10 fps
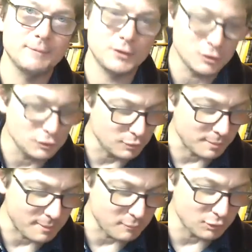you to
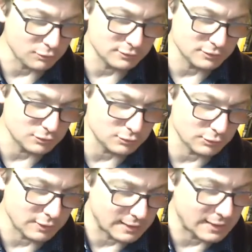remember so you
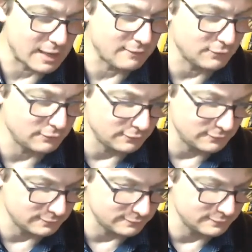can have
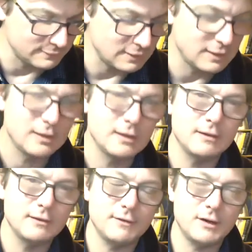
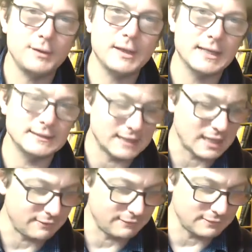a very nice F.